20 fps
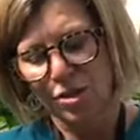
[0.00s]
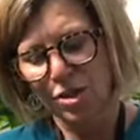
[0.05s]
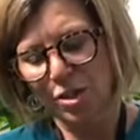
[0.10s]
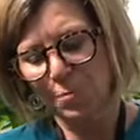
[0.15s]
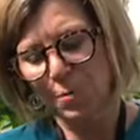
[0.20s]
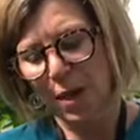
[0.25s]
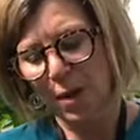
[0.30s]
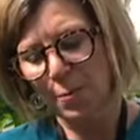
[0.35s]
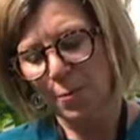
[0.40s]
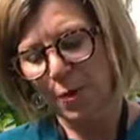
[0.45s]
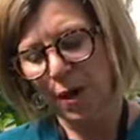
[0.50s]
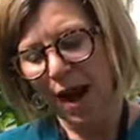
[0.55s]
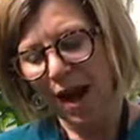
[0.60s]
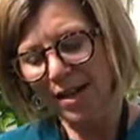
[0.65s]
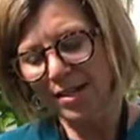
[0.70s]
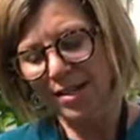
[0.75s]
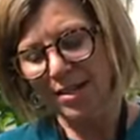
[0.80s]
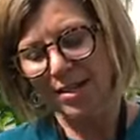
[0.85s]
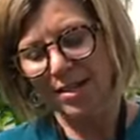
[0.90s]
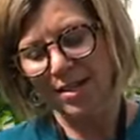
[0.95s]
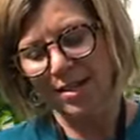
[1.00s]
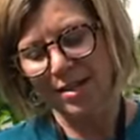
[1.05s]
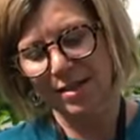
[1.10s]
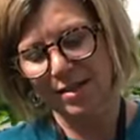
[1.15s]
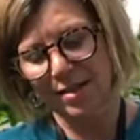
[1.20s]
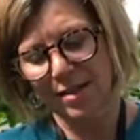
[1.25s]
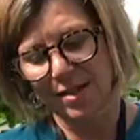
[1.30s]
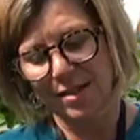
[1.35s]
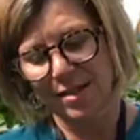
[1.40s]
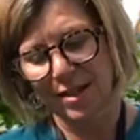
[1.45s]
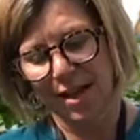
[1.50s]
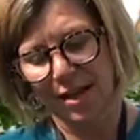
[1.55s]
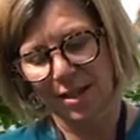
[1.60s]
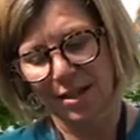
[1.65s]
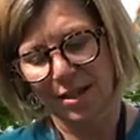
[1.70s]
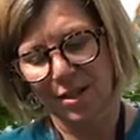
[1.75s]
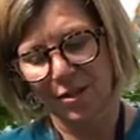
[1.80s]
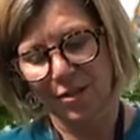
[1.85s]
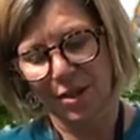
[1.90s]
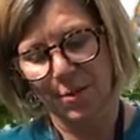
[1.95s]
Just by practicing this
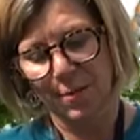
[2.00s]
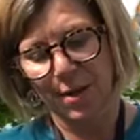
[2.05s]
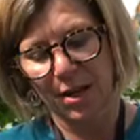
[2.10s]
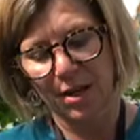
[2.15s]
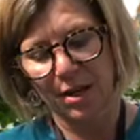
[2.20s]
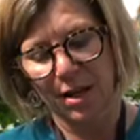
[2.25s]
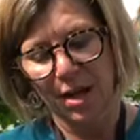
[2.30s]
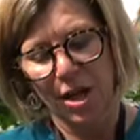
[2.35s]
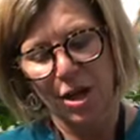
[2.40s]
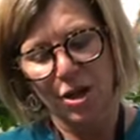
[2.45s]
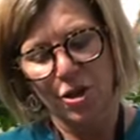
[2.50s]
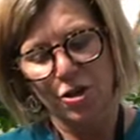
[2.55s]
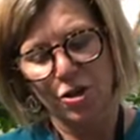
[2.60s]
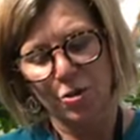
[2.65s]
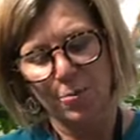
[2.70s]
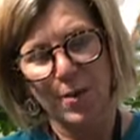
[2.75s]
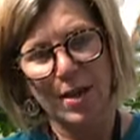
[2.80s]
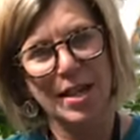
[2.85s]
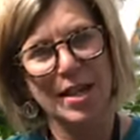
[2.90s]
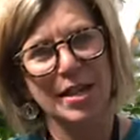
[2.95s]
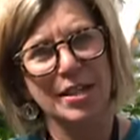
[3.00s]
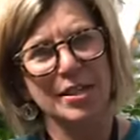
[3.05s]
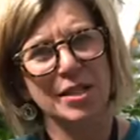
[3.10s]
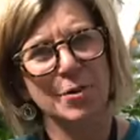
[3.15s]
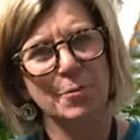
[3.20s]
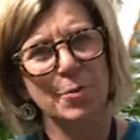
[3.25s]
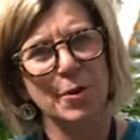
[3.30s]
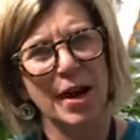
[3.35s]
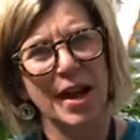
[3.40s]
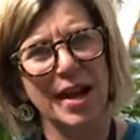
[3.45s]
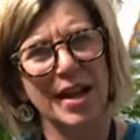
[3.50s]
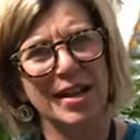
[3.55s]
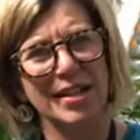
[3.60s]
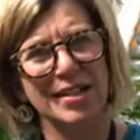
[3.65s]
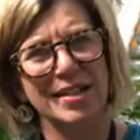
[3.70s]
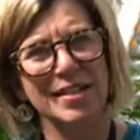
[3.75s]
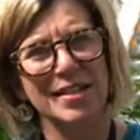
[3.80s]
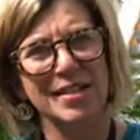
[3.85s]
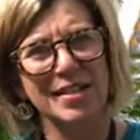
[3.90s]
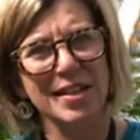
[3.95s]
second agreement, you begin to
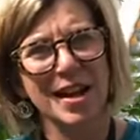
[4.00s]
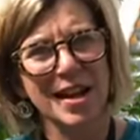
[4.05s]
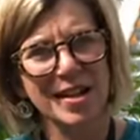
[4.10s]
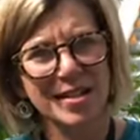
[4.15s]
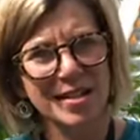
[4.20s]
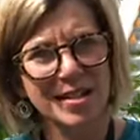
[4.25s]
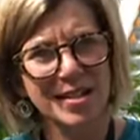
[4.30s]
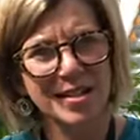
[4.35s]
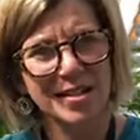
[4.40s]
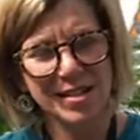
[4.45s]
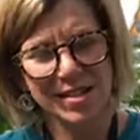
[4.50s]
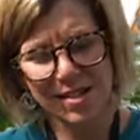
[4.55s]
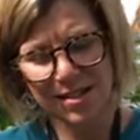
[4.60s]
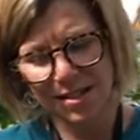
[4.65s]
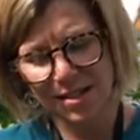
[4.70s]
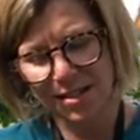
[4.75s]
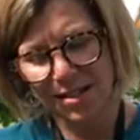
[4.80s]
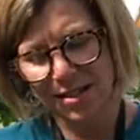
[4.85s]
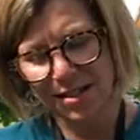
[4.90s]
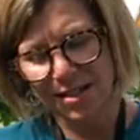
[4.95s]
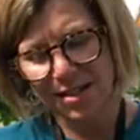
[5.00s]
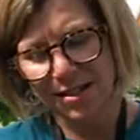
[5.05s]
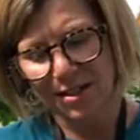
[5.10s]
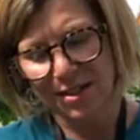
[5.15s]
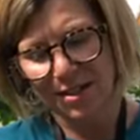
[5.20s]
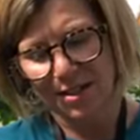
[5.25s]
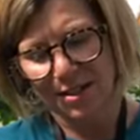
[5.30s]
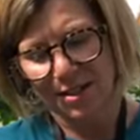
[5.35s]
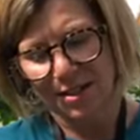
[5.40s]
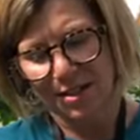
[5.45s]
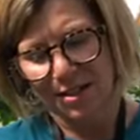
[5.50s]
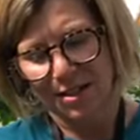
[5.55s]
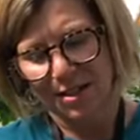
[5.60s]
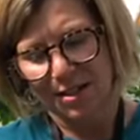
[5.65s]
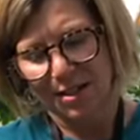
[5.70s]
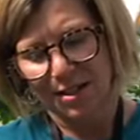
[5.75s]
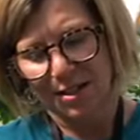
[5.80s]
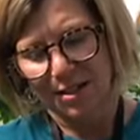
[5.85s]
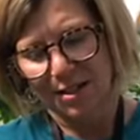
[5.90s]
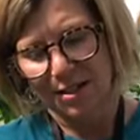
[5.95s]
break dozens
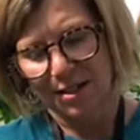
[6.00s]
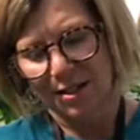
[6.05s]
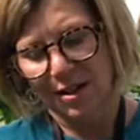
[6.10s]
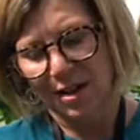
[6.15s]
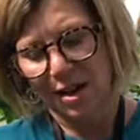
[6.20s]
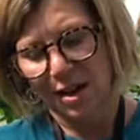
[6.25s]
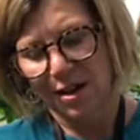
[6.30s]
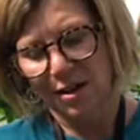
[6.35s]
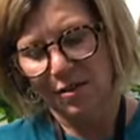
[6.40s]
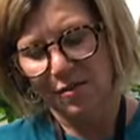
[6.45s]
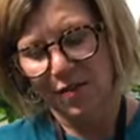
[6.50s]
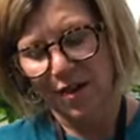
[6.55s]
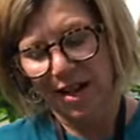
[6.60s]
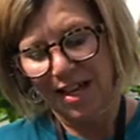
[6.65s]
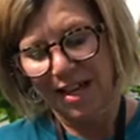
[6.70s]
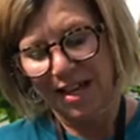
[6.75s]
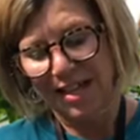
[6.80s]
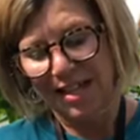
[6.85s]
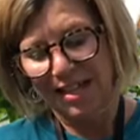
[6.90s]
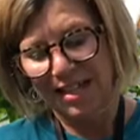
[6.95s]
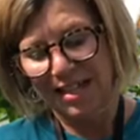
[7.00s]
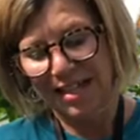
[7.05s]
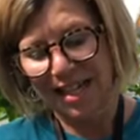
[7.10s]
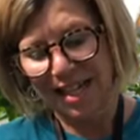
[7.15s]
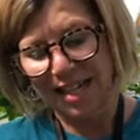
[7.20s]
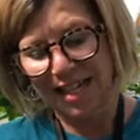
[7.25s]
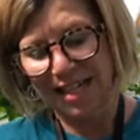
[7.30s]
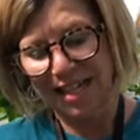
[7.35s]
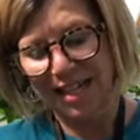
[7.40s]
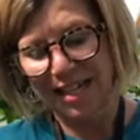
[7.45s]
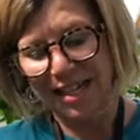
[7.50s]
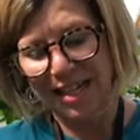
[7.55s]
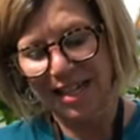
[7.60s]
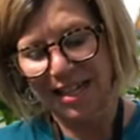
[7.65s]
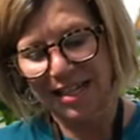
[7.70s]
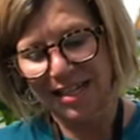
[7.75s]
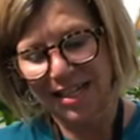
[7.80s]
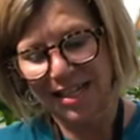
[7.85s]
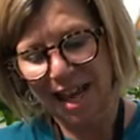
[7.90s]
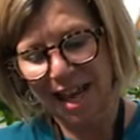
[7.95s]
of teeny
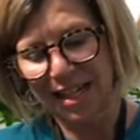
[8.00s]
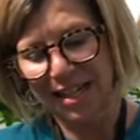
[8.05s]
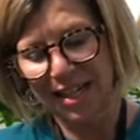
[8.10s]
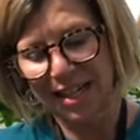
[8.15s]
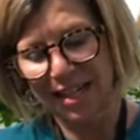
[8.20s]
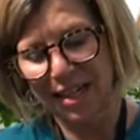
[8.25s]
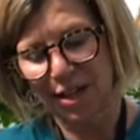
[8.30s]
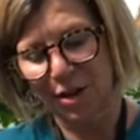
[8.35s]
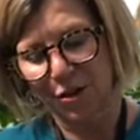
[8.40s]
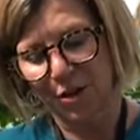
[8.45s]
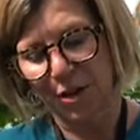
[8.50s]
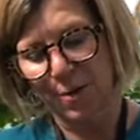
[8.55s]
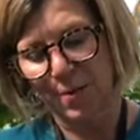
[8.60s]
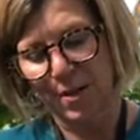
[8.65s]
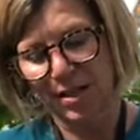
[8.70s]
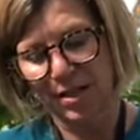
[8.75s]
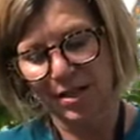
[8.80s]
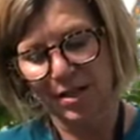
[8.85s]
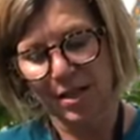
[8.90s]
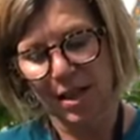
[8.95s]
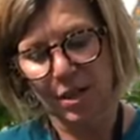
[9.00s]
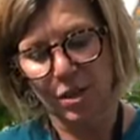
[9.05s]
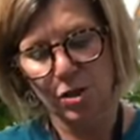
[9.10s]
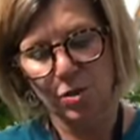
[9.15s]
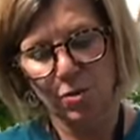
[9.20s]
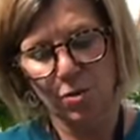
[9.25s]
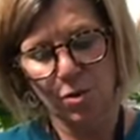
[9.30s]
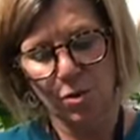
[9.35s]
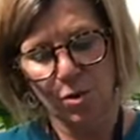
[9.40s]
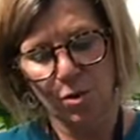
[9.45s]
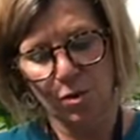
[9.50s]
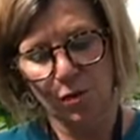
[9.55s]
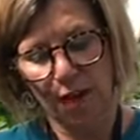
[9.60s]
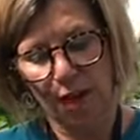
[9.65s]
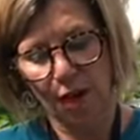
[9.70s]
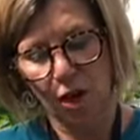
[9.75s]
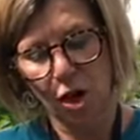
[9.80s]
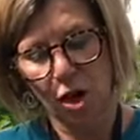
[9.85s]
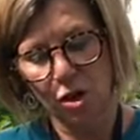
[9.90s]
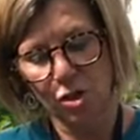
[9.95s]
tiny agreements
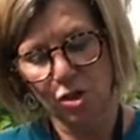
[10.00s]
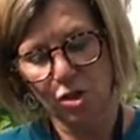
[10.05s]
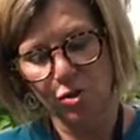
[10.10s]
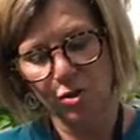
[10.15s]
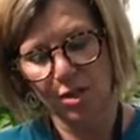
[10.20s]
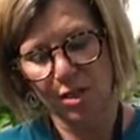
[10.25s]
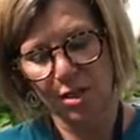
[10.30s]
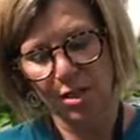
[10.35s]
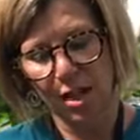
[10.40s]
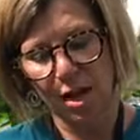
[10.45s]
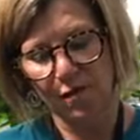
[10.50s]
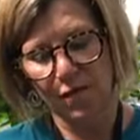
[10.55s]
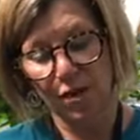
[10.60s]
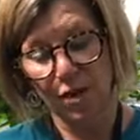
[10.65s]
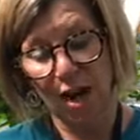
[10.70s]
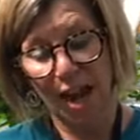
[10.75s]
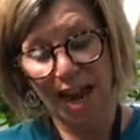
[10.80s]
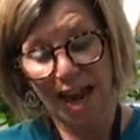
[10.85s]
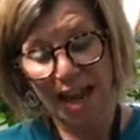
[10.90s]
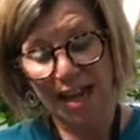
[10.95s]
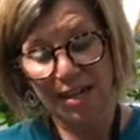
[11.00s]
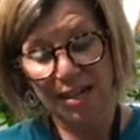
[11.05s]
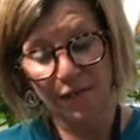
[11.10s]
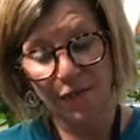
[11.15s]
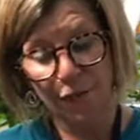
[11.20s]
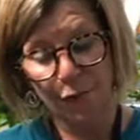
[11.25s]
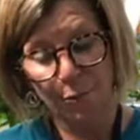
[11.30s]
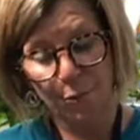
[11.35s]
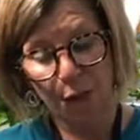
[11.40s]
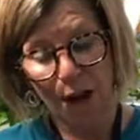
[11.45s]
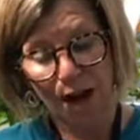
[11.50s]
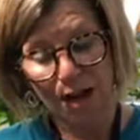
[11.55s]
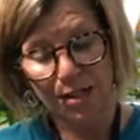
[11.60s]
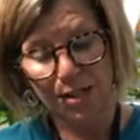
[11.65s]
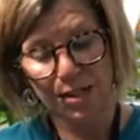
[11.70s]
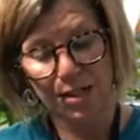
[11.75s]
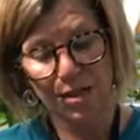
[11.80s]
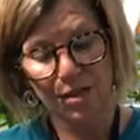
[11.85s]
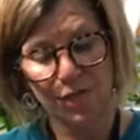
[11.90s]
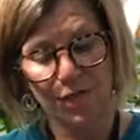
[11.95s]
that cause you to suffer. And if you
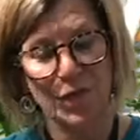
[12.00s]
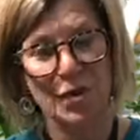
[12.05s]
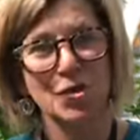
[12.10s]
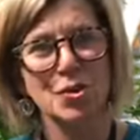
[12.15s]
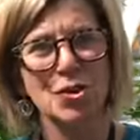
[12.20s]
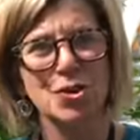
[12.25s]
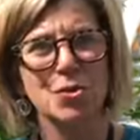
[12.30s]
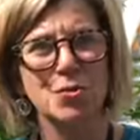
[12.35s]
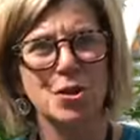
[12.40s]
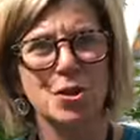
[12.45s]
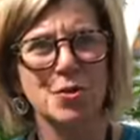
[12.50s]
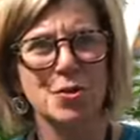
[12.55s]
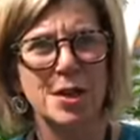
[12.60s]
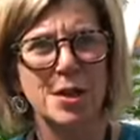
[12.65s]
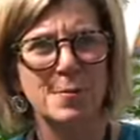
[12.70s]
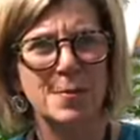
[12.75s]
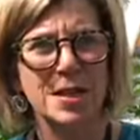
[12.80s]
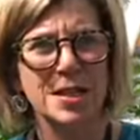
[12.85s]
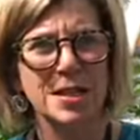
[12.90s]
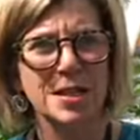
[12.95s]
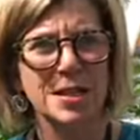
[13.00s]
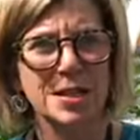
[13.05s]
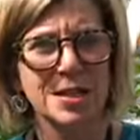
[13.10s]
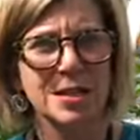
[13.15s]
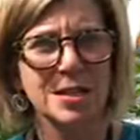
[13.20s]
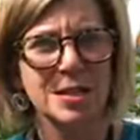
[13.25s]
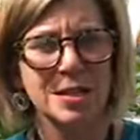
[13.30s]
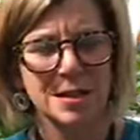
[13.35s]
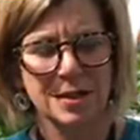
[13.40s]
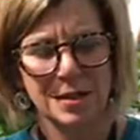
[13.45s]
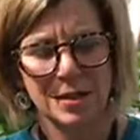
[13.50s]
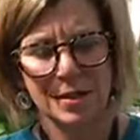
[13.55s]
practice the first 2 agreements,